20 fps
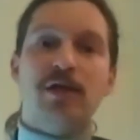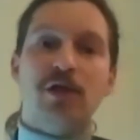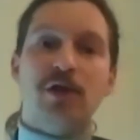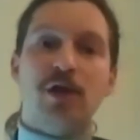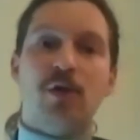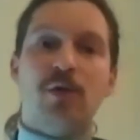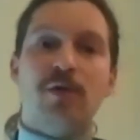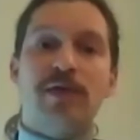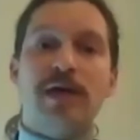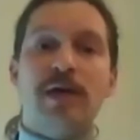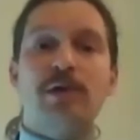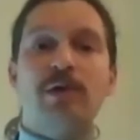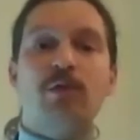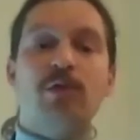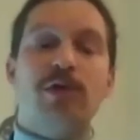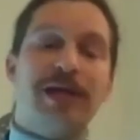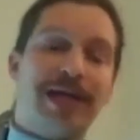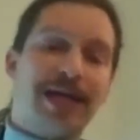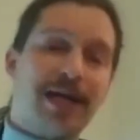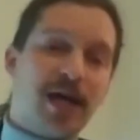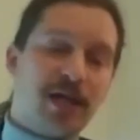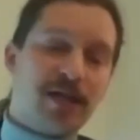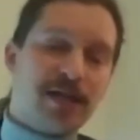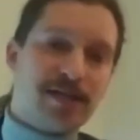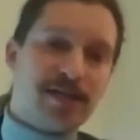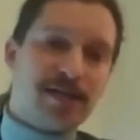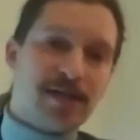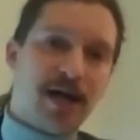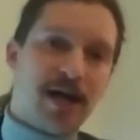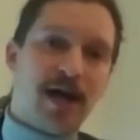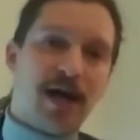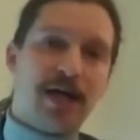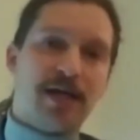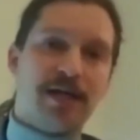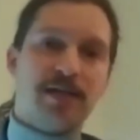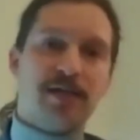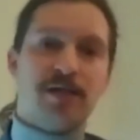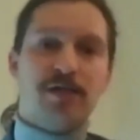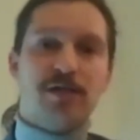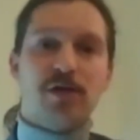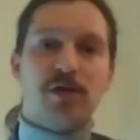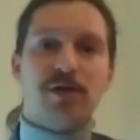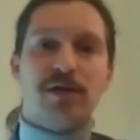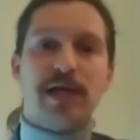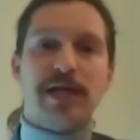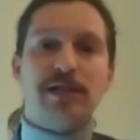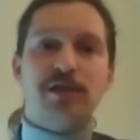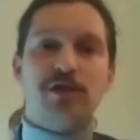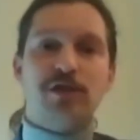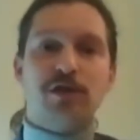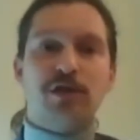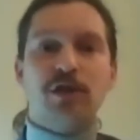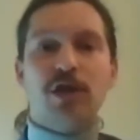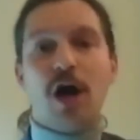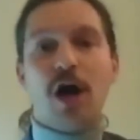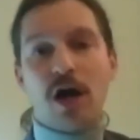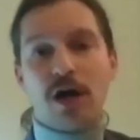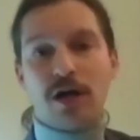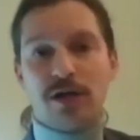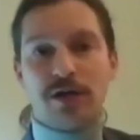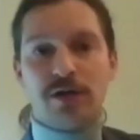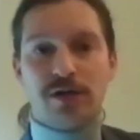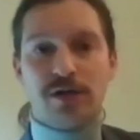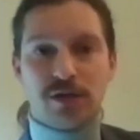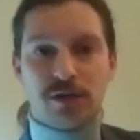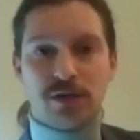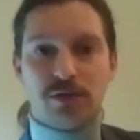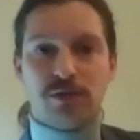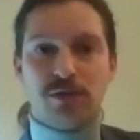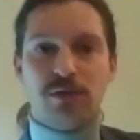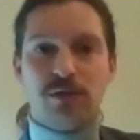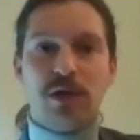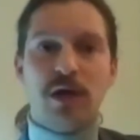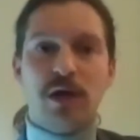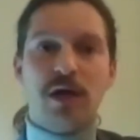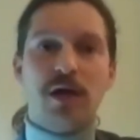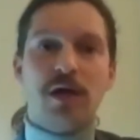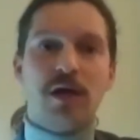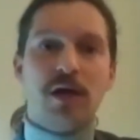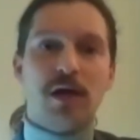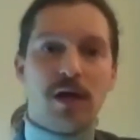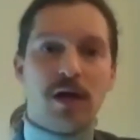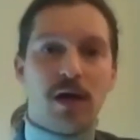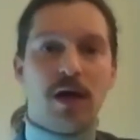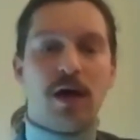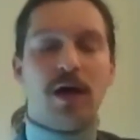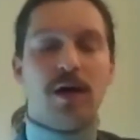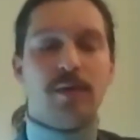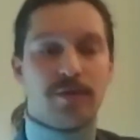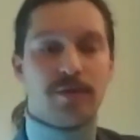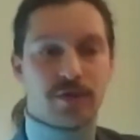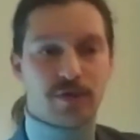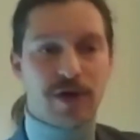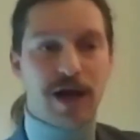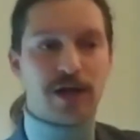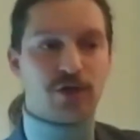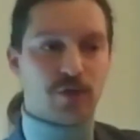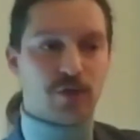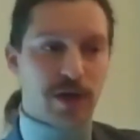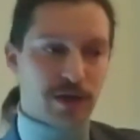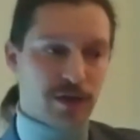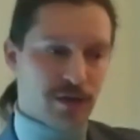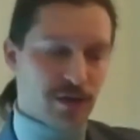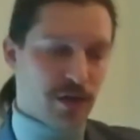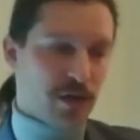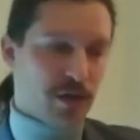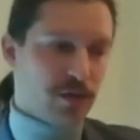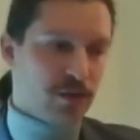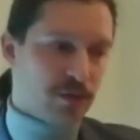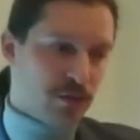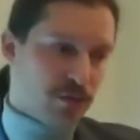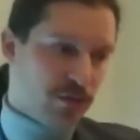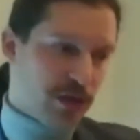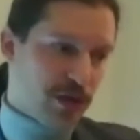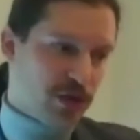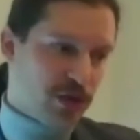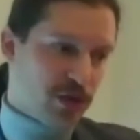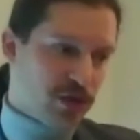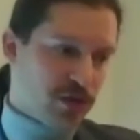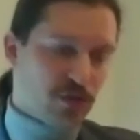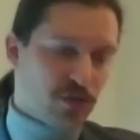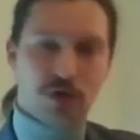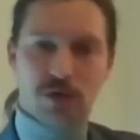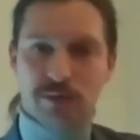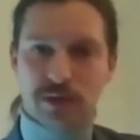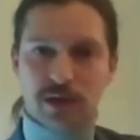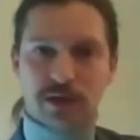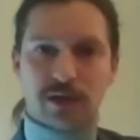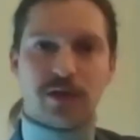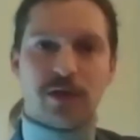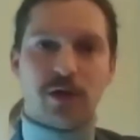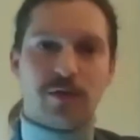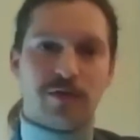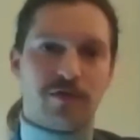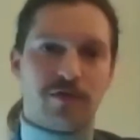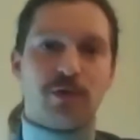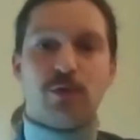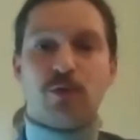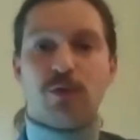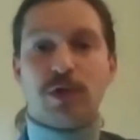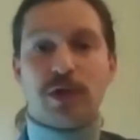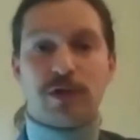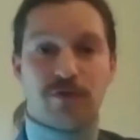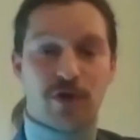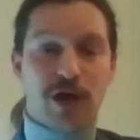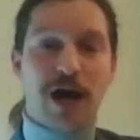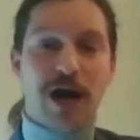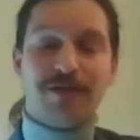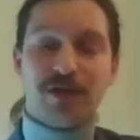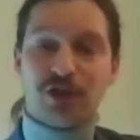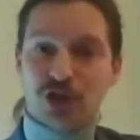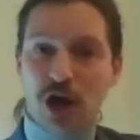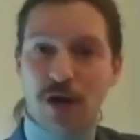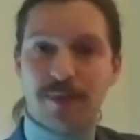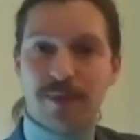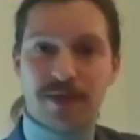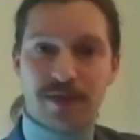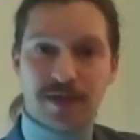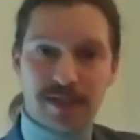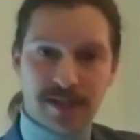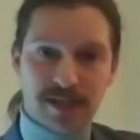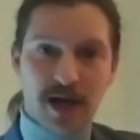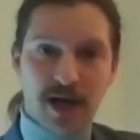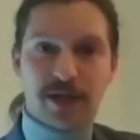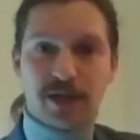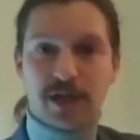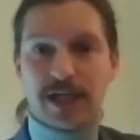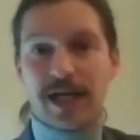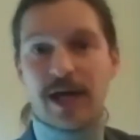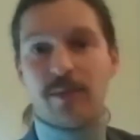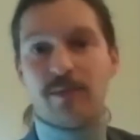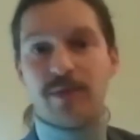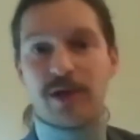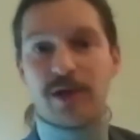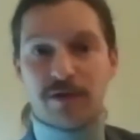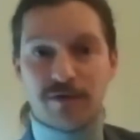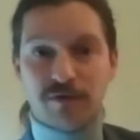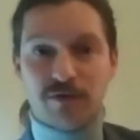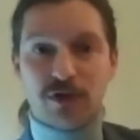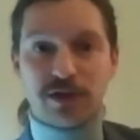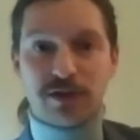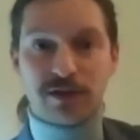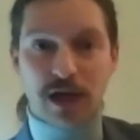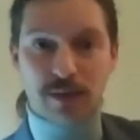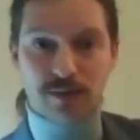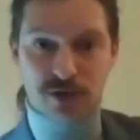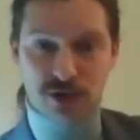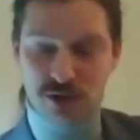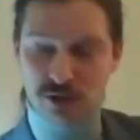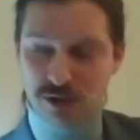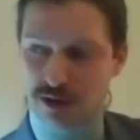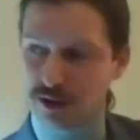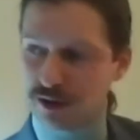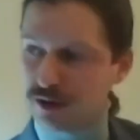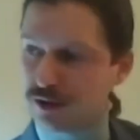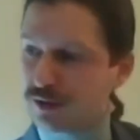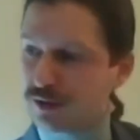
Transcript: You know, they were working on the side, so they took longer to graduate, you know, which is normal. You know, if you have a job at the side, you can't be a full-time student.